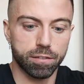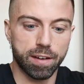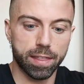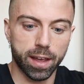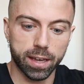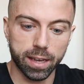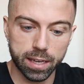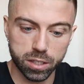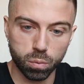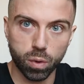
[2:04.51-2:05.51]
The fact that I can
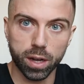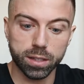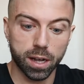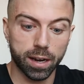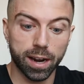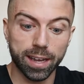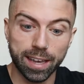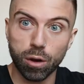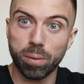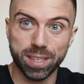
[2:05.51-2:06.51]
get some work done, I can
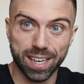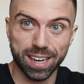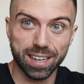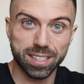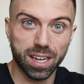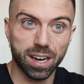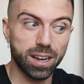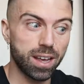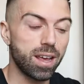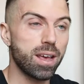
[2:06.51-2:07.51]
get all my tick lists done,
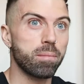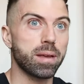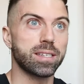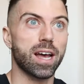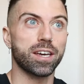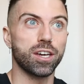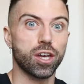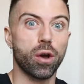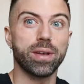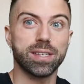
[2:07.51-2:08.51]
means that I can
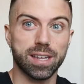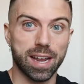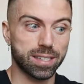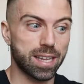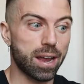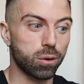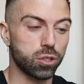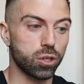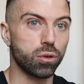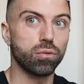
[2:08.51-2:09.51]
go into the next day or
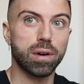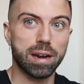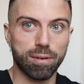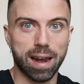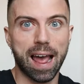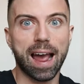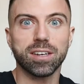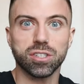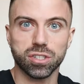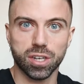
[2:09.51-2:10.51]
two really
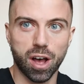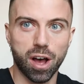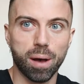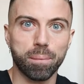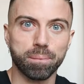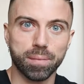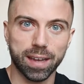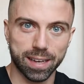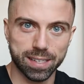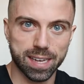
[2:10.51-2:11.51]
relaxed, calm,
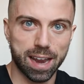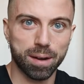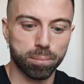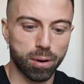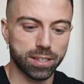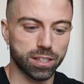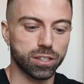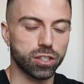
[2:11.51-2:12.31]
and content and present.